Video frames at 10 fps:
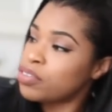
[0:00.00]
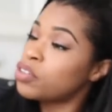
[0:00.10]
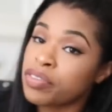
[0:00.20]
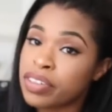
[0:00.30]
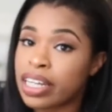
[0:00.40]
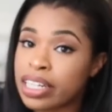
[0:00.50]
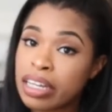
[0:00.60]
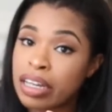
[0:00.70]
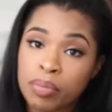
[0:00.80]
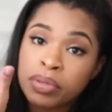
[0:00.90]
If you don't feel like
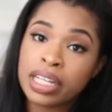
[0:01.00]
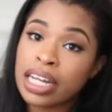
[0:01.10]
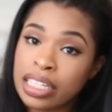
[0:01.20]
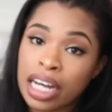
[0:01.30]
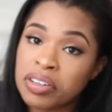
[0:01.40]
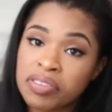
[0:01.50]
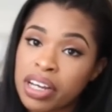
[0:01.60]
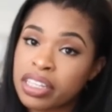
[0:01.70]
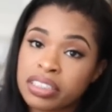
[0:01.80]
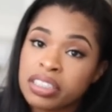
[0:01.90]
that, you can put cardigan over
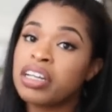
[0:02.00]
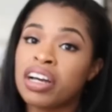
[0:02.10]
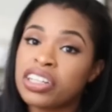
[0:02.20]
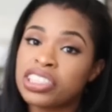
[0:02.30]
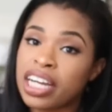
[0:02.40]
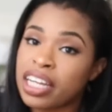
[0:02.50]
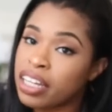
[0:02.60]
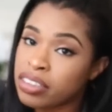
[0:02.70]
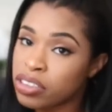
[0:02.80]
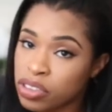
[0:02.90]
it or
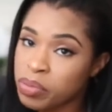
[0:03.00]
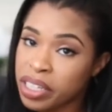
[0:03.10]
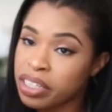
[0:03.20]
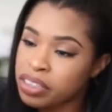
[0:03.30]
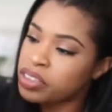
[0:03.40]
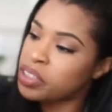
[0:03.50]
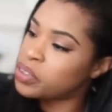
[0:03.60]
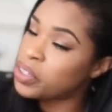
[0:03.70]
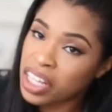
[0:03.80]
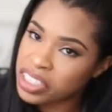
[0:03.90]
jacket to make it, you
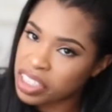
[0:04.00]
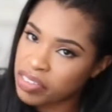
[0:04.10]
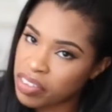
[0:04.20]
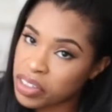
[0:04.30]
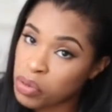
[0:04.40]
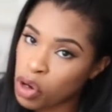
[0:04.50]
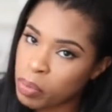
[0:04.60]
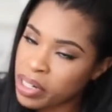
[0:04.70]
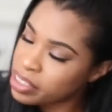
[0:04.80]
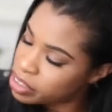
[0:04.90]
know, safer for the
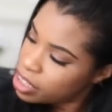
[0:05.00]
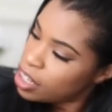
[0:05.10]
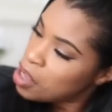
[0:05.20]
workplace.